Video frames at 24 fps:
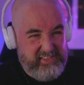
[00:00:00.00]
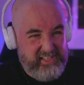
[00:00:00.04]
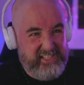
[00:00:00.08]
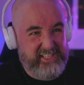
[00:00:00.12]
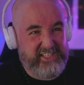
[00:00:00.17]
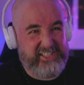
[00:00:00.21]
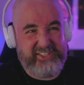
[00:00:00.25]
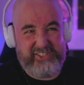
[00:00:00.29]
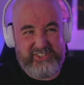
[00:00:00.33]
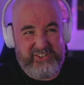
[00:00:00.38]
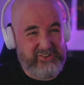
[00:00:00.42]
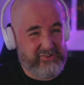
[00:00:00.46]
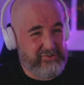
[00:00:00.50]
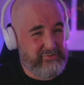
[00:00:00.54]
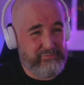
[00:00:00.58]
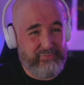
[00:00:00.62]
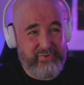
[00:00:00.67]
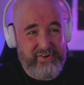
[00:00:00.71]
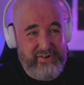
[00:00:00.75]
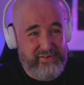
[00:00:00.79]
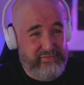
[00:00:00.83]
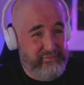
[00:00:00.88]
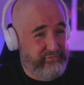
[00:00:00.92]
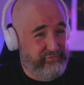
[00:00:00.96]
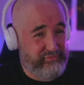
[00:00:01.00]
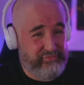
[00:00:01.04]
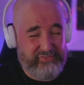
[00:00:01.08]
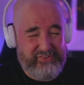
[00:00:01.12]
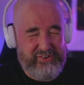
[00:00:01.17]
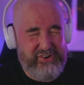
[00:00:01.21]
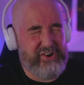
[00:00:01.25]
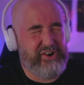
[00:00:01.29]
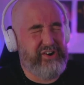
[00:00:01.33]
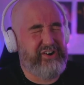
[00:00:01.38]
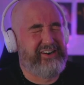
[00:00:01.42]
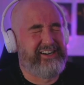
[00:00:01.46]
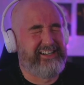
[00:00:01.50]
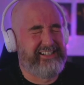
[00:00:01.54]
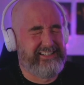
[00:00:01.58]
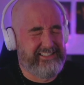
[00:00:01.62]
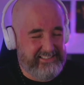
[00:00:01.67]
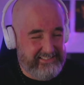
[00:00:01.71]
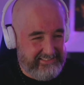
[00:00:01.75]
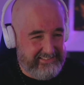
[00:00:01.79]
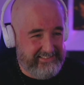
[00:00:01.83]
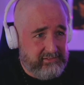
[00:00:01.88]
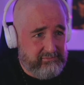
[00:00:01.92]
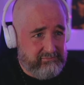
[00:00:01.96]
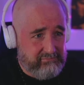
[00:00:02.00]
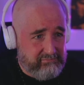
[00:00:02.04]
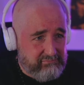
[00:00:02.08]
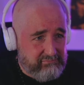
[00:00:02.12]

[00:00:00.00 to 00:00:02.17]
This song, bruv. Ah. Oh.